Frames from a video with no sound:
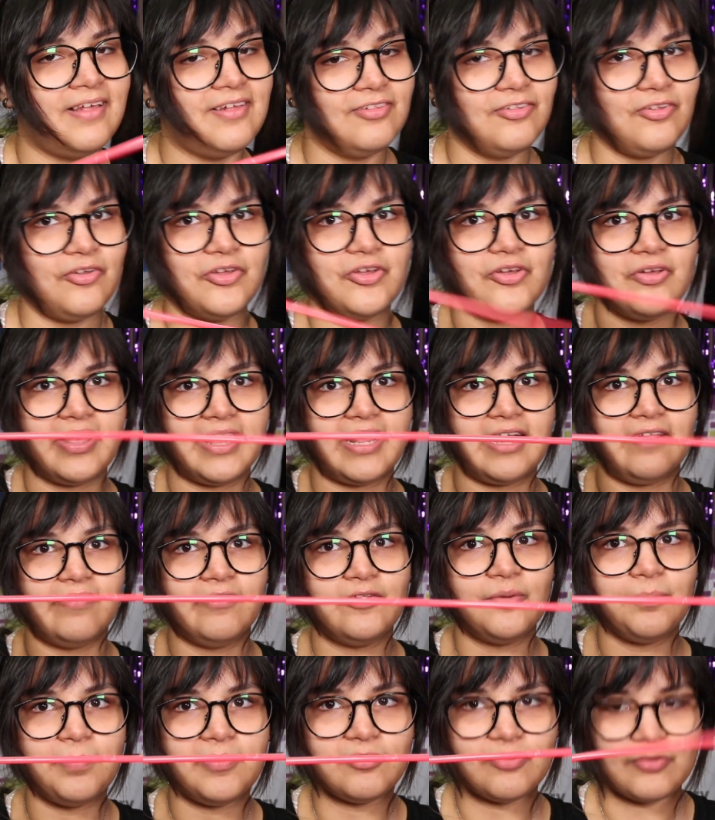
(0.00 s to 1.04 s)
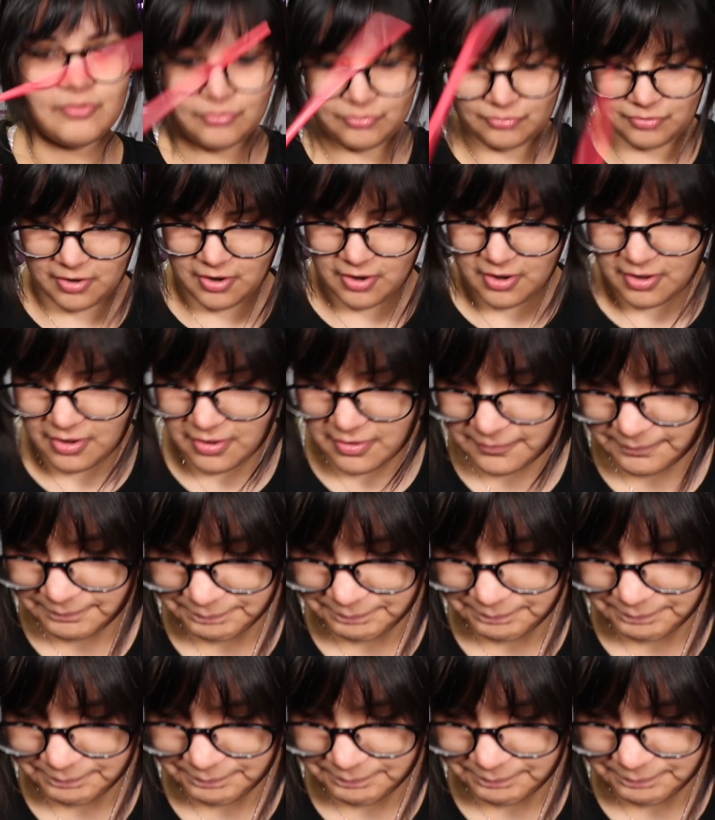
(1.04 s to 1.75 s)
So you'll get a little piece of straw.